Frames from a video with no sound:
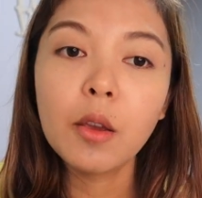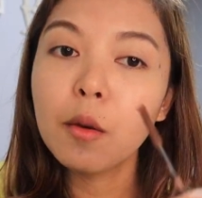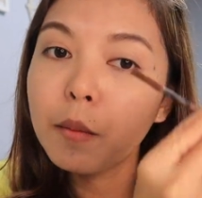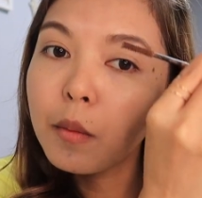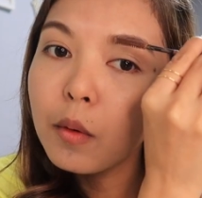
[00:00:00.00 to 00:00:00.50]

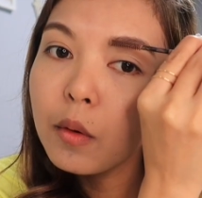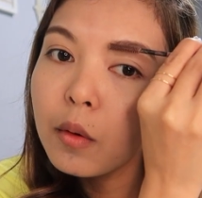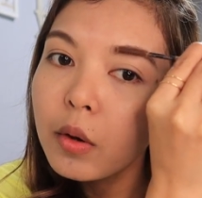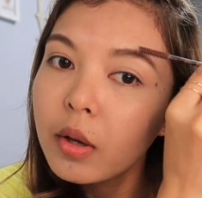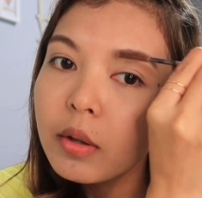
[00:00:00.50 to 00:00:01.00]
yung buhok
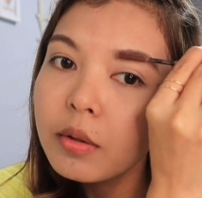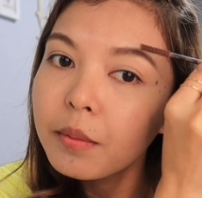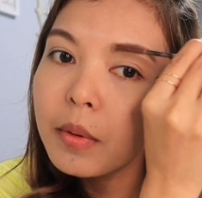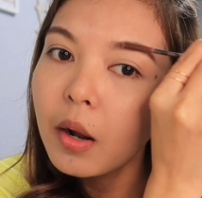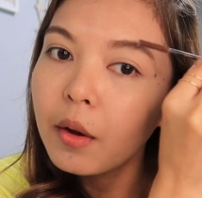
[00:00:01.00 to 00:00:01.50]
ko is
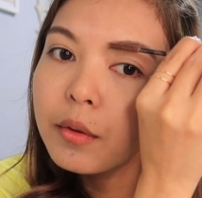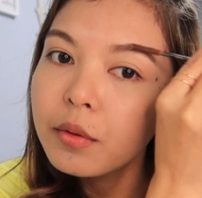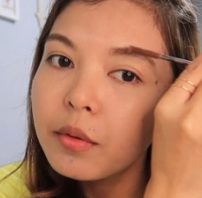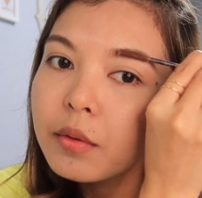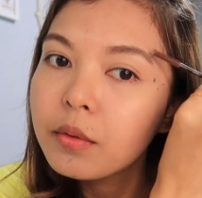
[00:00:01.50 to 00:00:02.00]

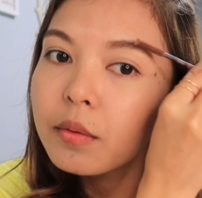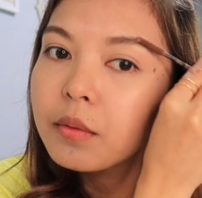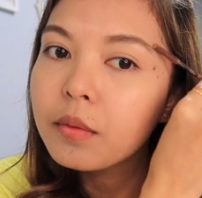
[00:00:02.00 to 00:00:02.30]
brown.